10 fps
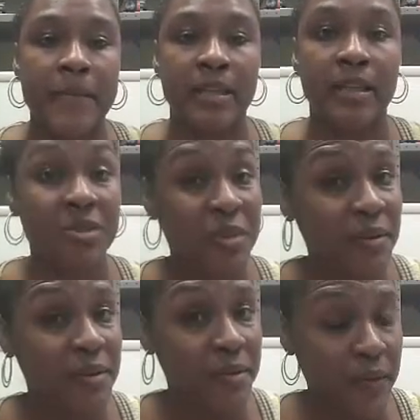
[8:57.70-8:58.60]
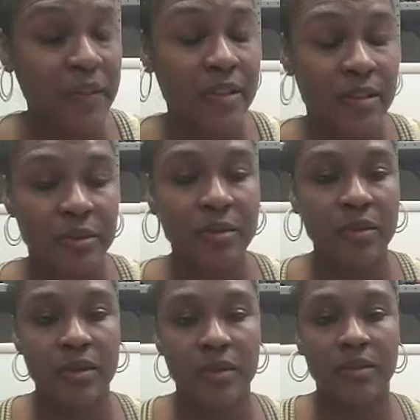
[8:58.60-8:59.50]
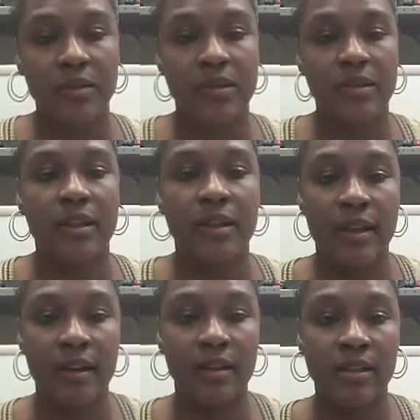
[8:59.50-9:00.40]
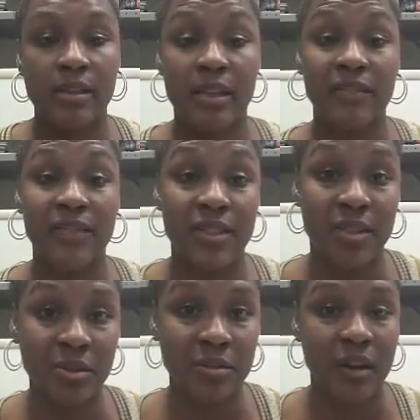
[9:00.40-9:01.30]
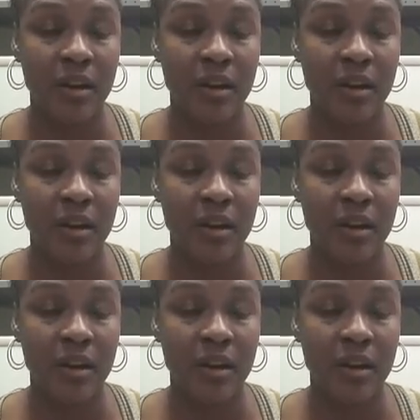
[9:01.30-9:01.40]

The square root of 4 is 2, so you see that now I just have 2